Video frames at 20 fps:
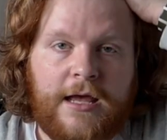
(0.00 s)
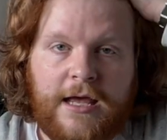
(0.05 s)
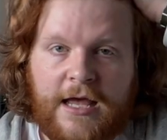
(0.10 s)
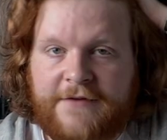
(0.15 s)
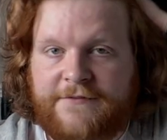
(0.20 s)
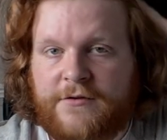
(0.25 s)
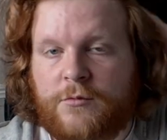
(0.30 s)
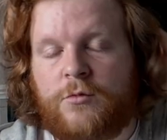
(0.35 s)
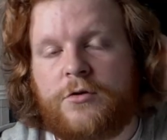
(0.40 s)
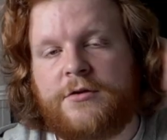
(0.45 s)

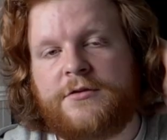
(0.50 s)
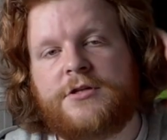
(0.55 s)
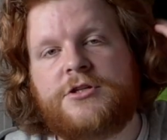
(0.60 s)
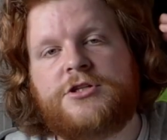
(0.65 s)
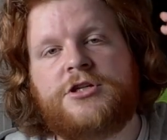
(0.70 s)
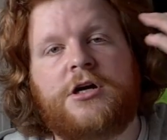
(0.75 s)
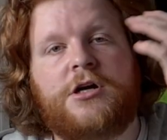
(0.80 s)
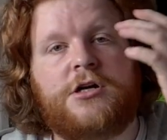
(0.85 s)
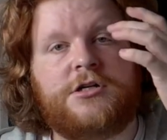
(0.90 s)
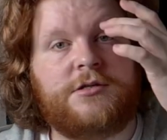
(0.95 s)
if I'm wanting to
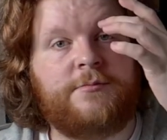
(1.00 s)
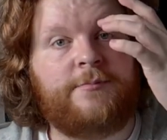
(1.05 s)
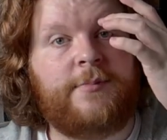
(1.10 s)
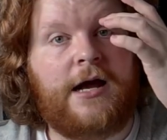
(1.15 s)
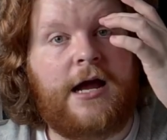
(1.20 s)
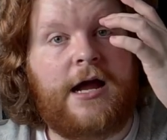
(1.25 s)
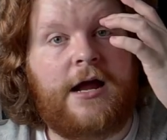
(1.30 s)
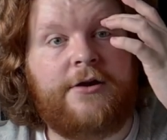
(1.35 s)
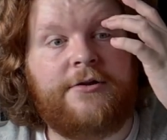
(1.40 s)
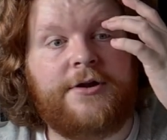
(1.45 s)
charge the
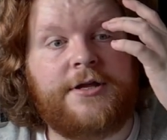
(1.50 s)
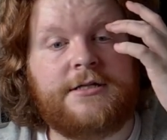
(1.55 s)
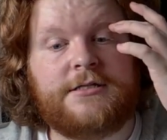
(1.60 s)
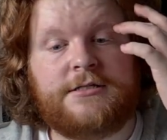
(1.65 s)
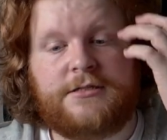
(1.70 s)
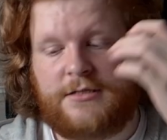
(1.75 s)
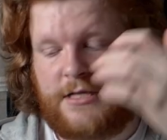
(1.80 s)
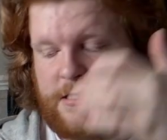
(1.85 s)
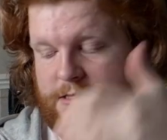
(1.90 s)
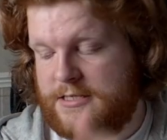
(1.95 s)

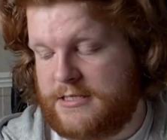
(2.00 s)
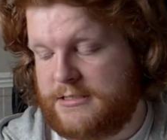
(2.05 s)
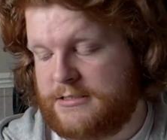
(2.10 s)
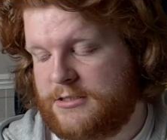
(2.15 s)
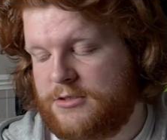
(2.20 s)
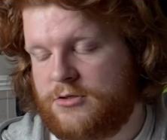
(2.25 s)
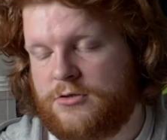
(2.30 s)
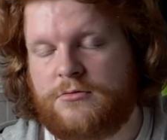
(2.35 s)
batteries, then this can